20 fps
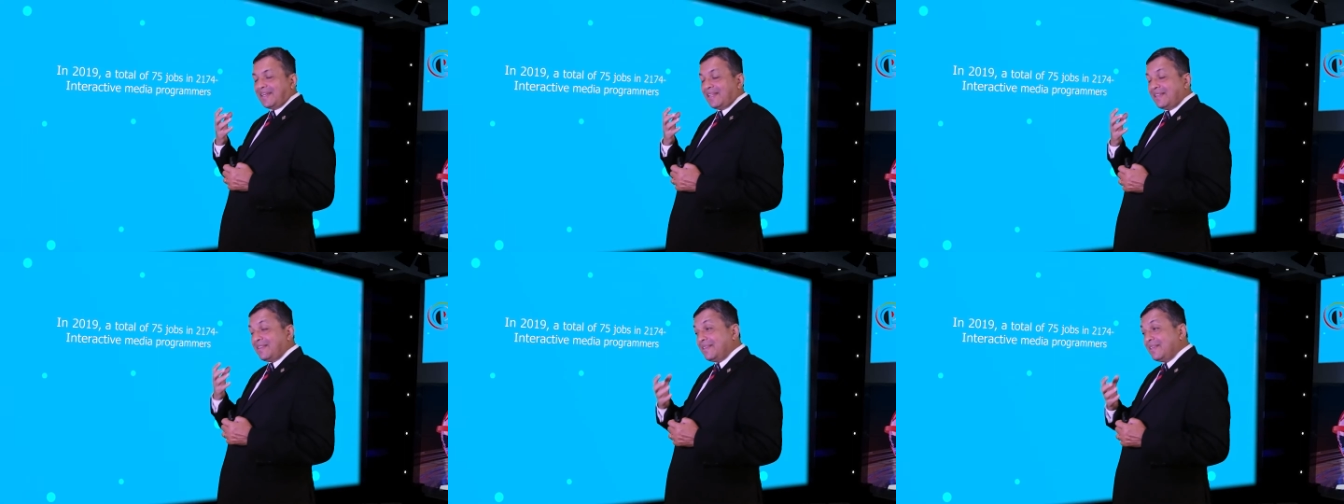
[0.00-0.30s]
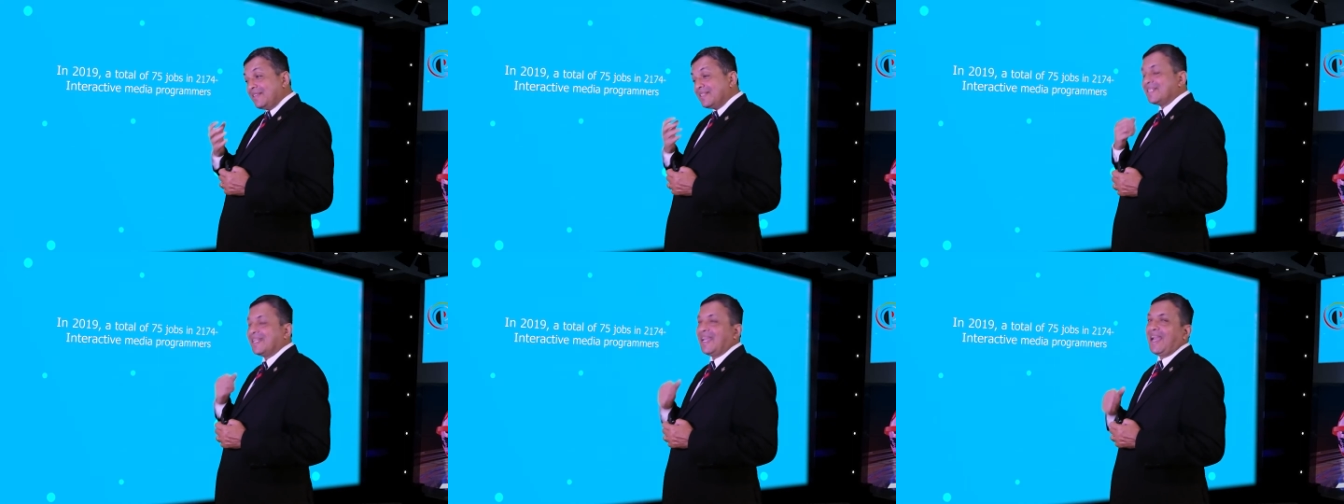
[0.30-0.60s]
in
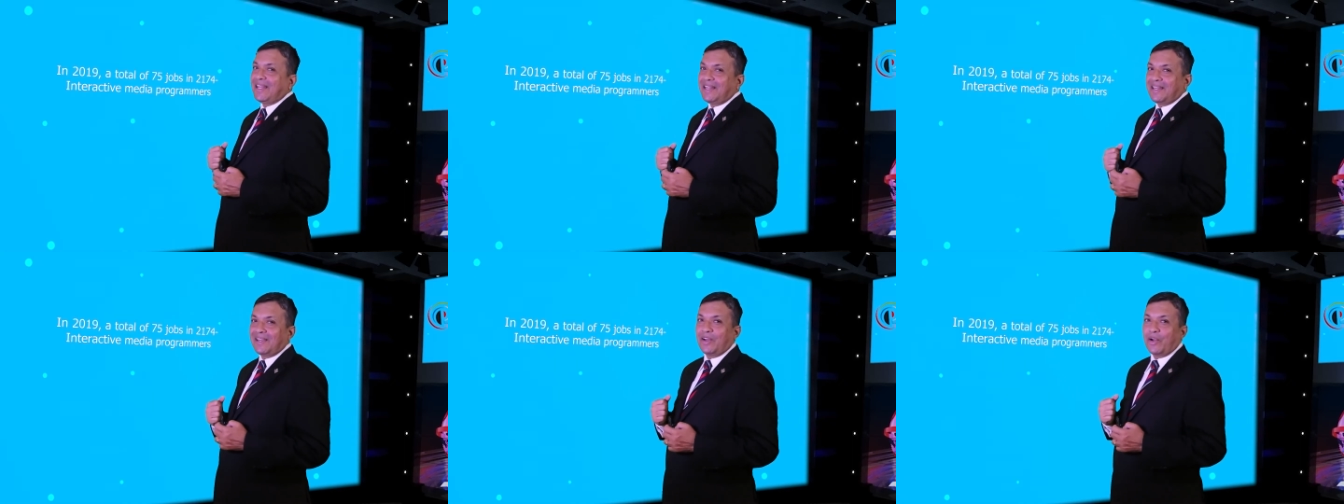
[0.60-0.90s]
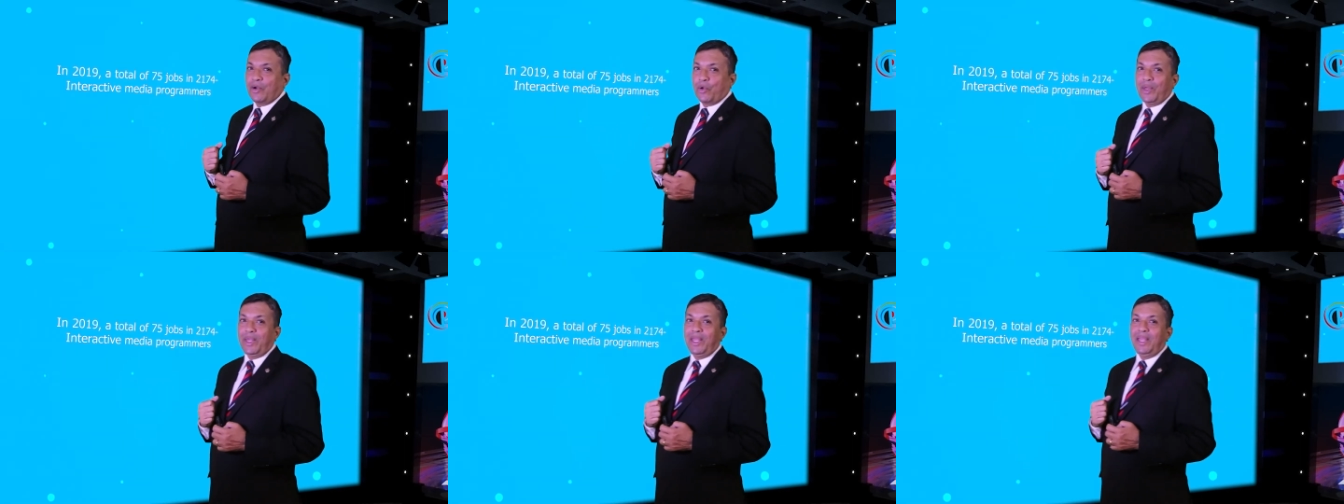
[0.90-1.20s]
this
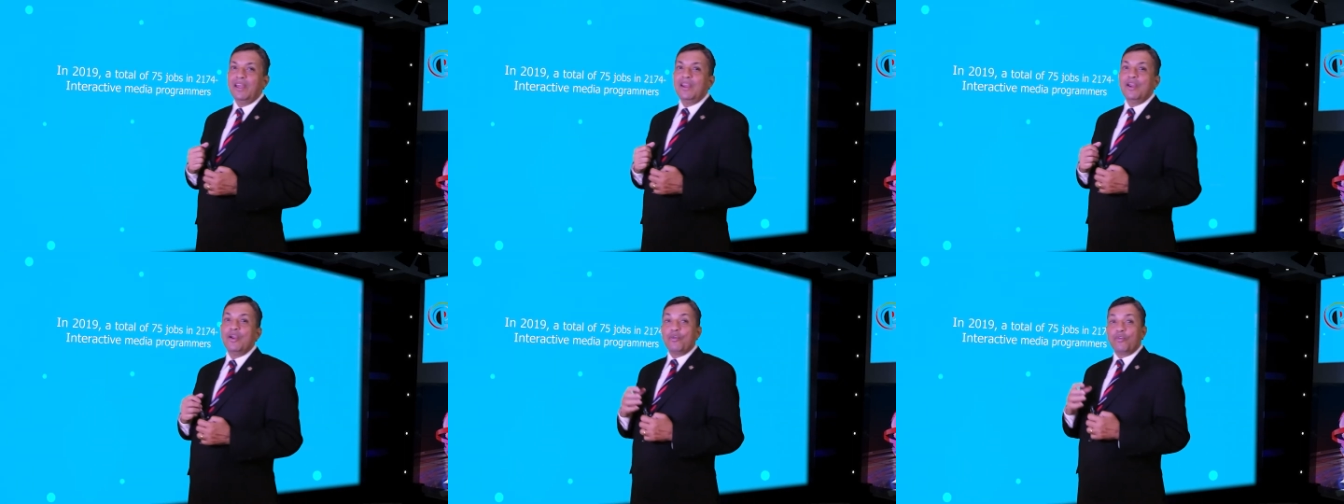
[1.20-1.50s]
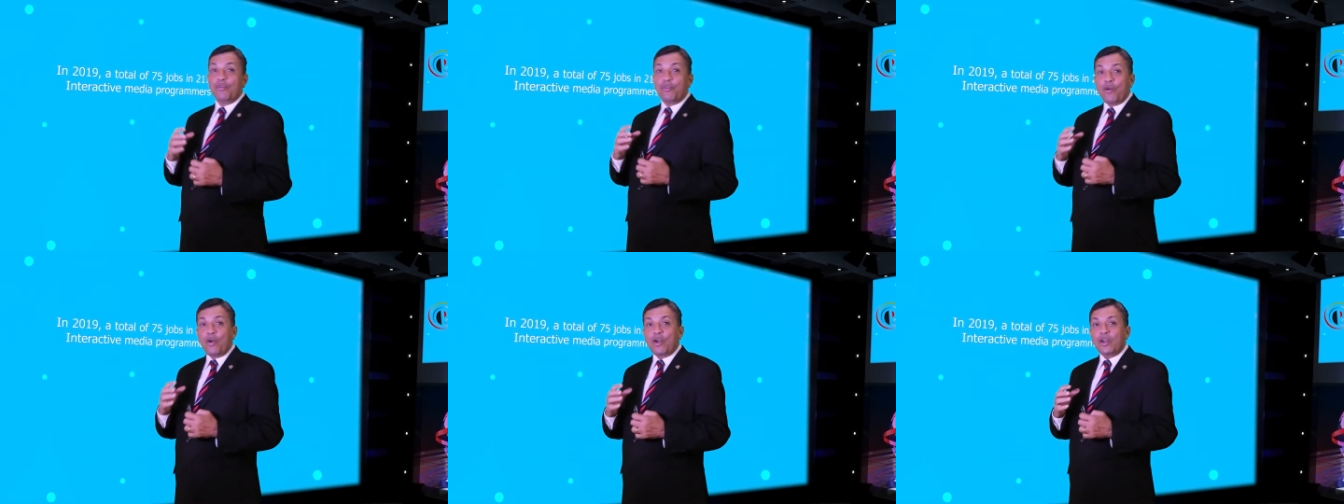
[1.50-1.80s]
category
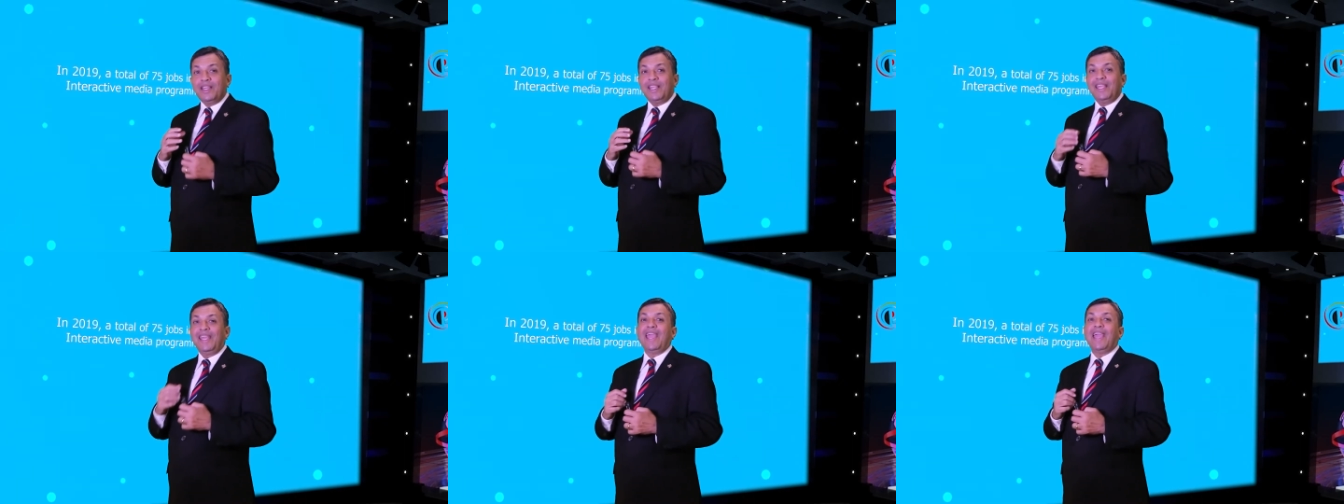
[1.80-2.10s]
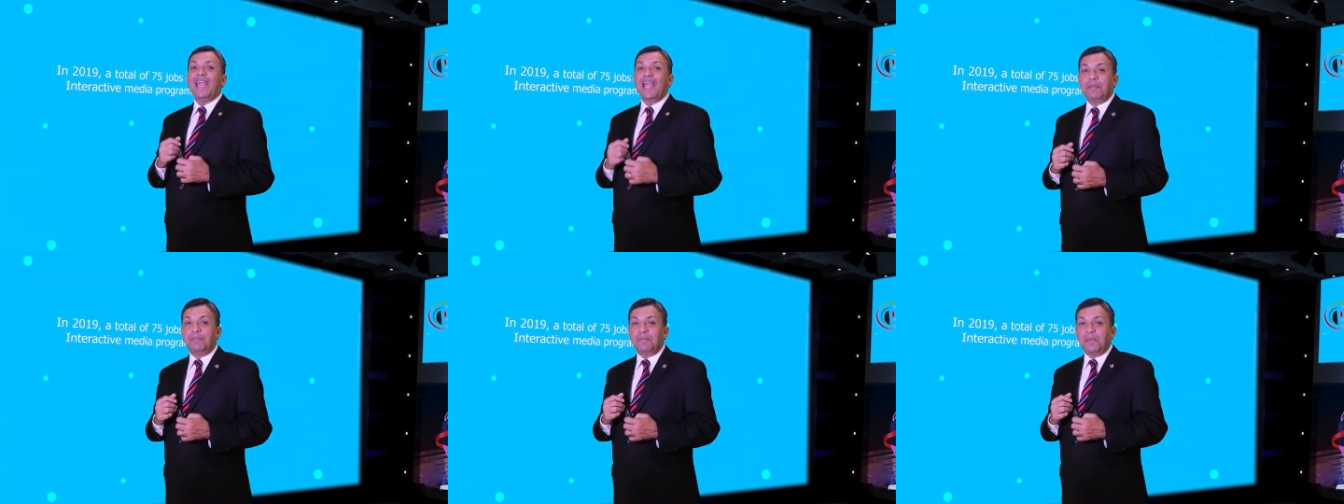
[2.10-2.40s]
for the
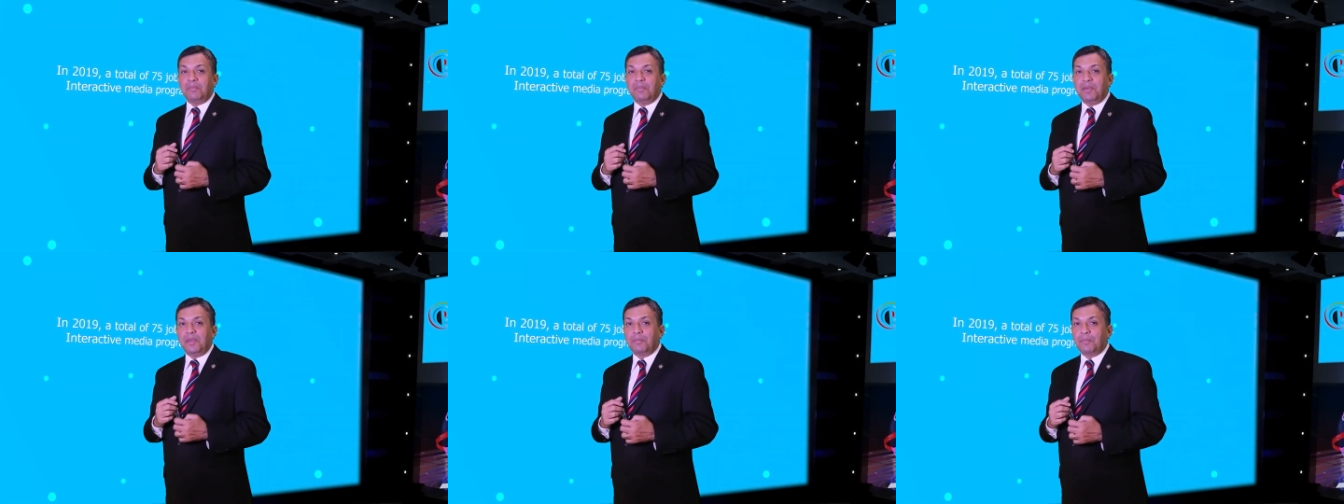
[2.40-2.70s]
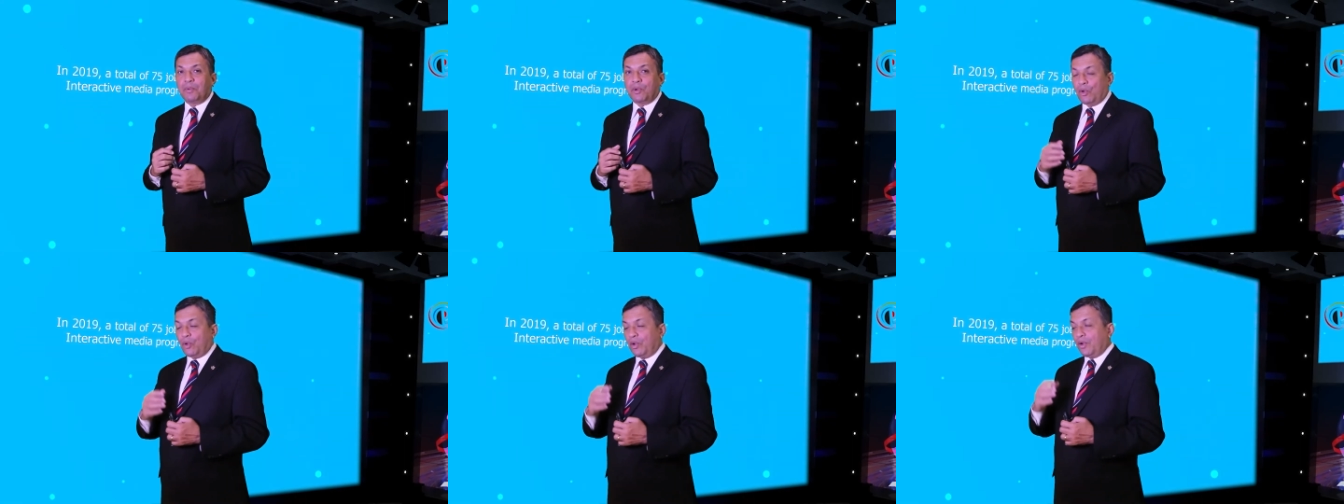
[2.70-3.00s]
AIPP
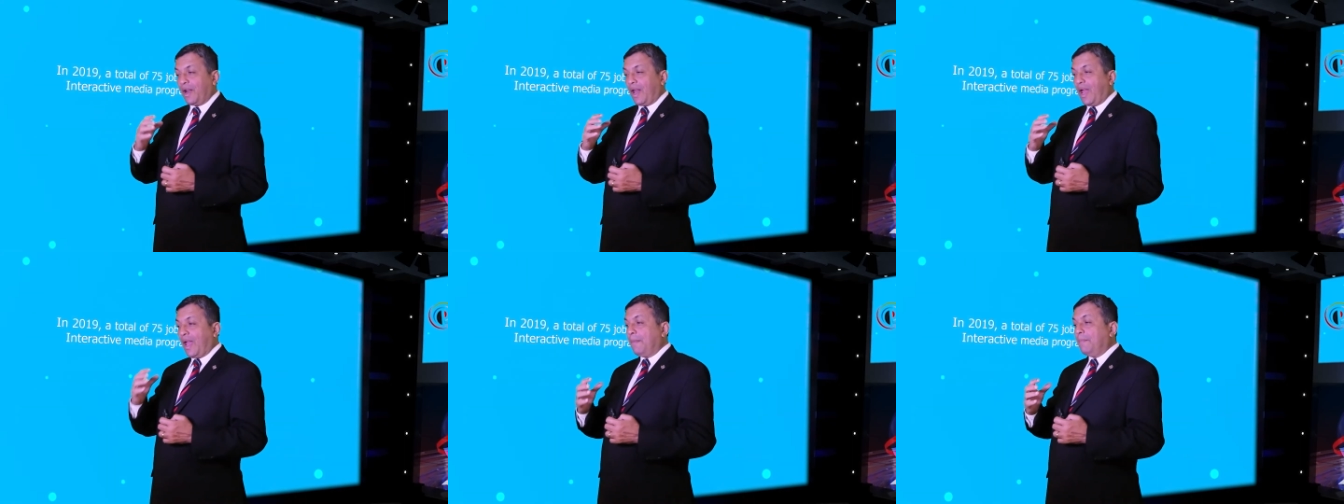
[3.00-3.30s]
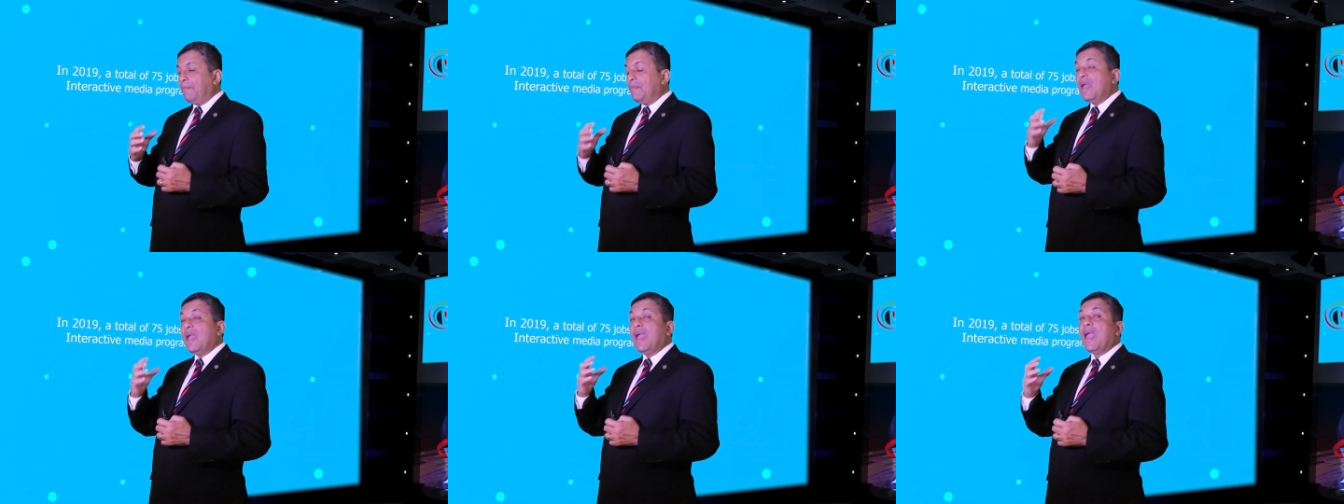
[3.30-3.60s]
program
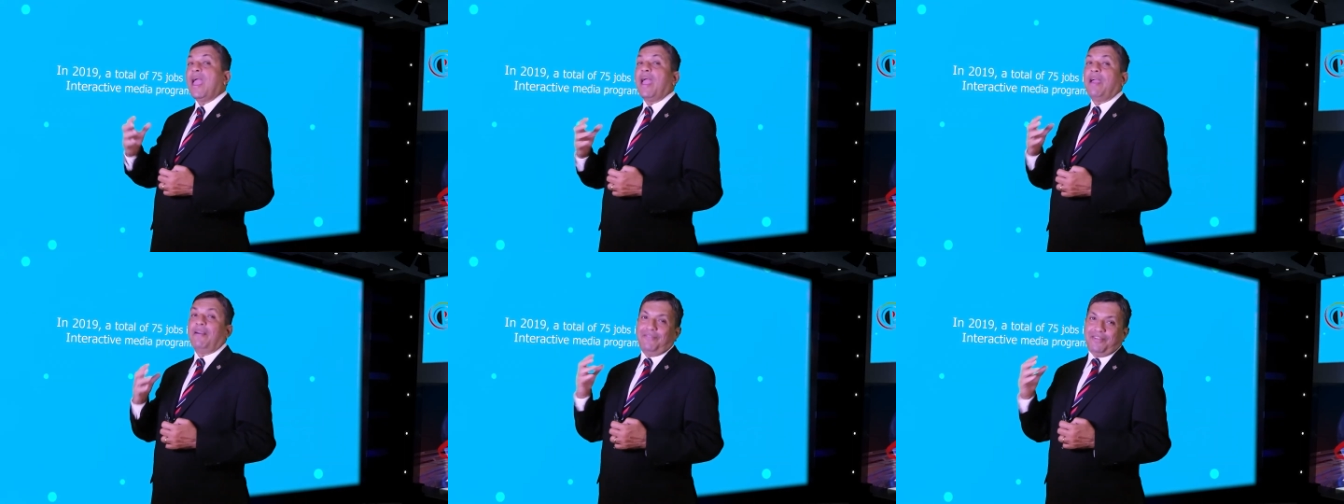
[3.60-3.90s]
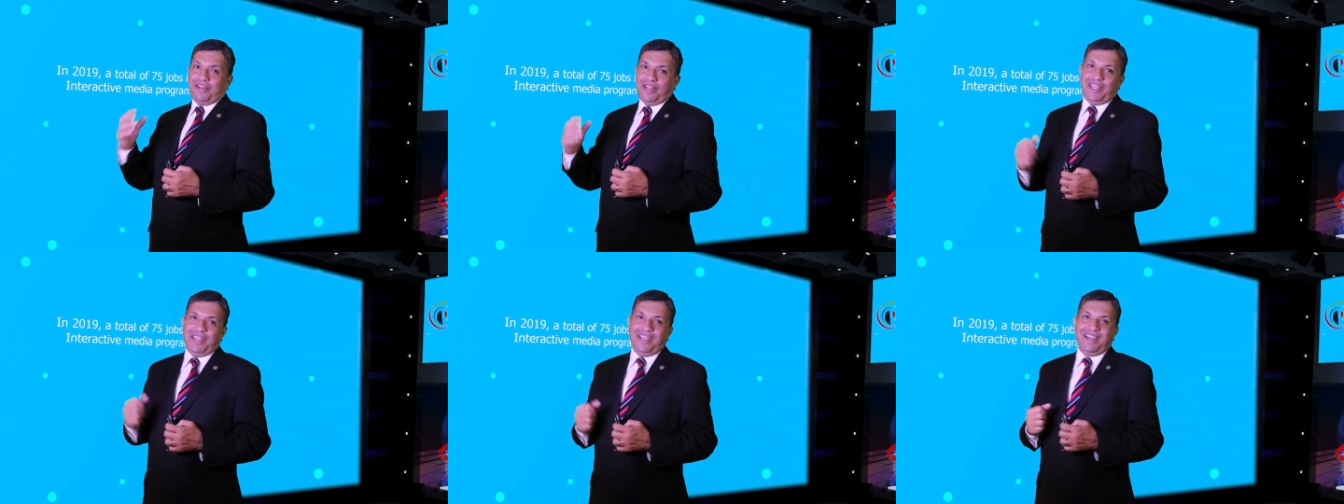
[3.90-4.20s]

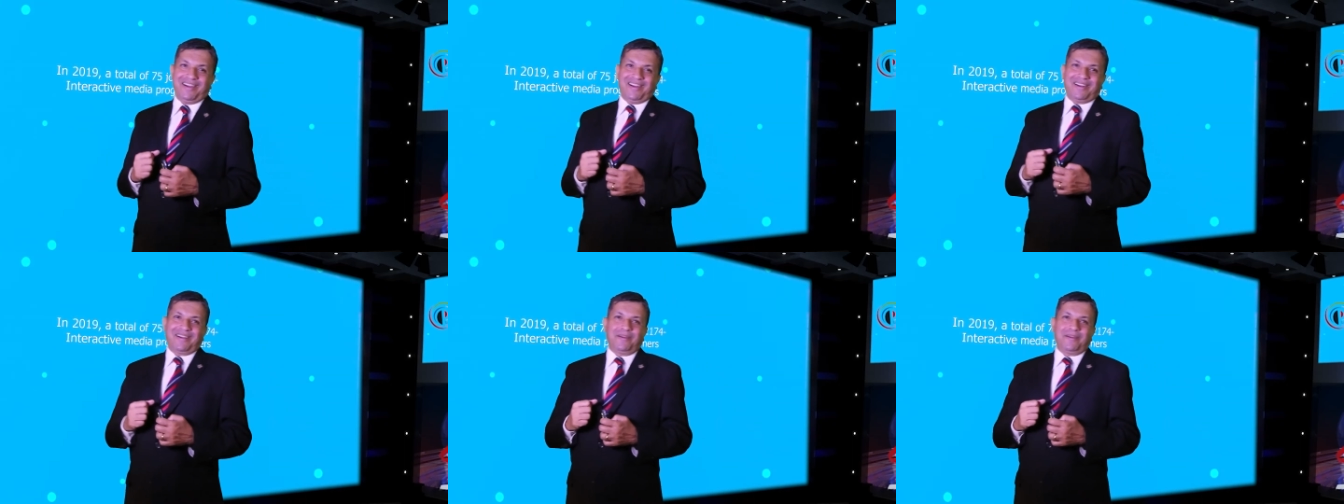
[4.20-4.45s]
every year.